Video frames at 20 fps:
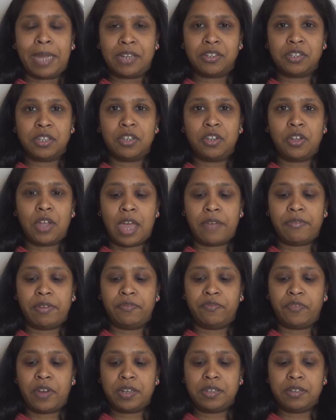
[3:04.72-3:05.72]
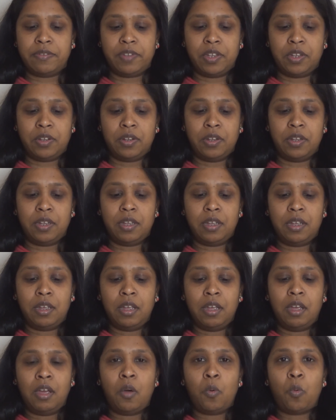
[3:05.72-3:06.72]
patient you have in front of you.
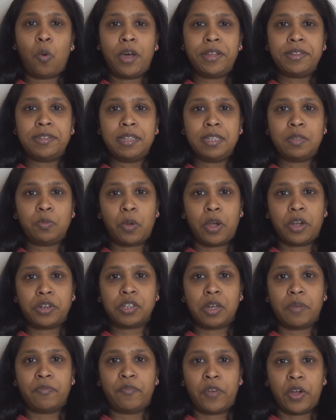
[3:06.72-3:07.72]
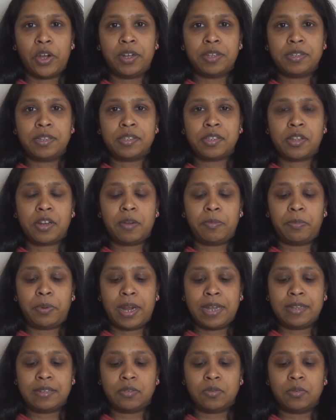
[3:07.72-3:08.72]
Whilst this workshop focuses on
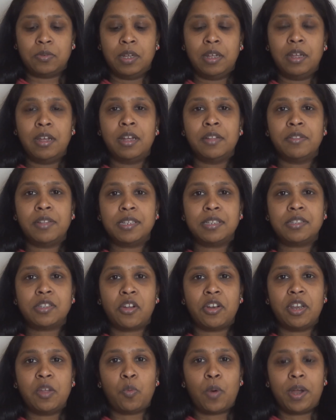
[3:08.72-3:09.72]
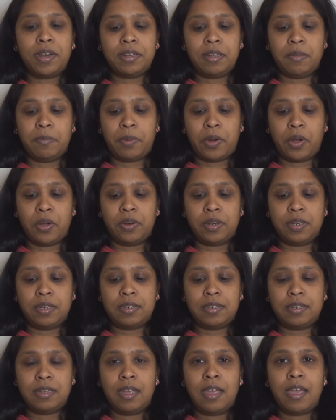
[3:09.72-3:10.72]
appraisal, this is only one
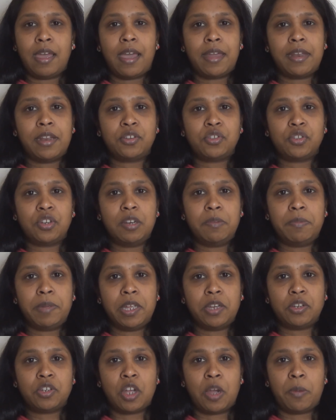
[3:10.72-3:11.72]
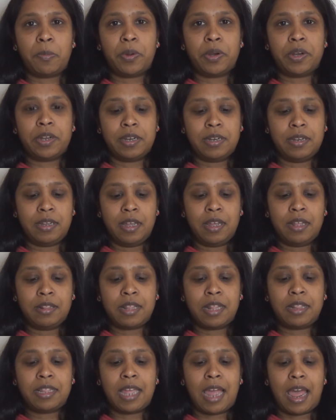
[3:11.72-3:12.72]
component, and it shouldn't be interpreted
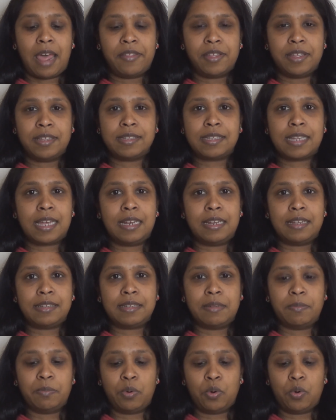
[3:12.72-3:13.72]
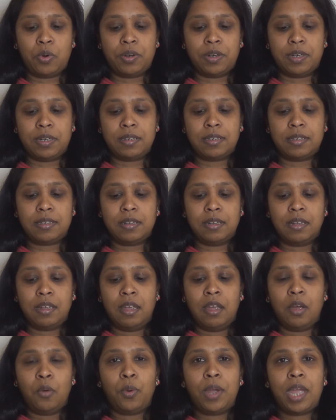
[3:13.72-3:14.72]
that the others are less important.
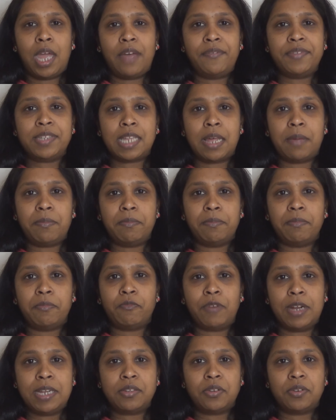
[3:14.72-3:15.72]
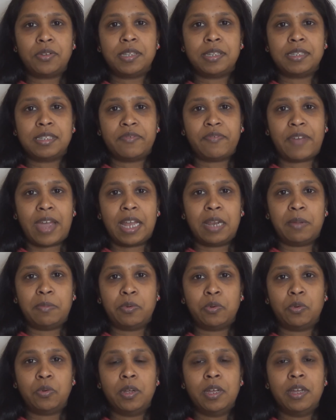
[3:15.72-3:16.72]
We have some resources
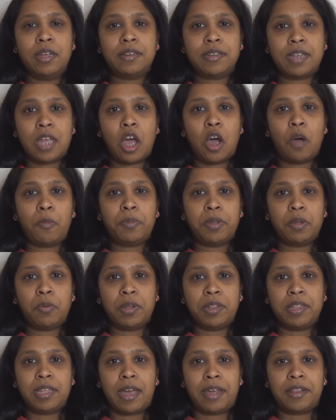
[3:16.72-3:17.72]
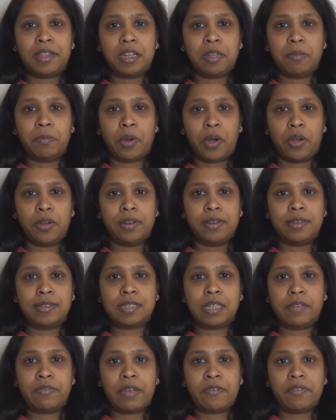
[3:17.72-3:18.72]
available to help you with the other
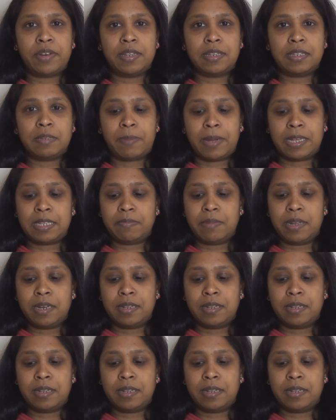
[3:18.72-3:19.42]
components of evidence-based